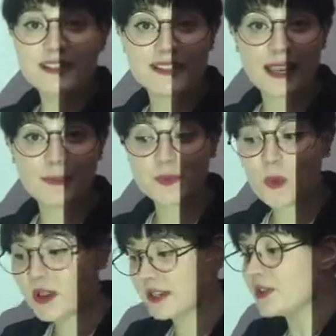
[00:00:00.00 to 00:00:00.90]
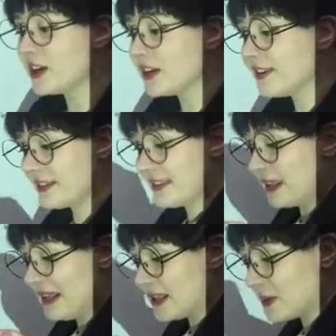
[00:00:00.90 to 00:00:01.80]
It's the same as water. You cannot
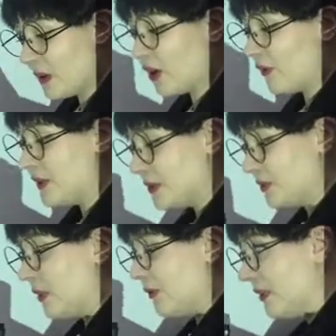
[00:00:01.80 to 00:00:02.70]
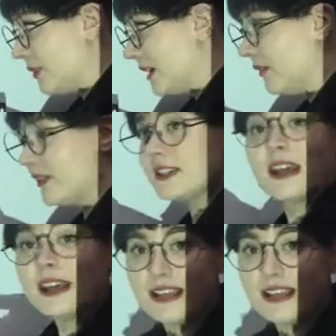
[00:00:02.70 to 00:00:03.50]
say it's 1 coffee, 2 coffee, 3 coffees.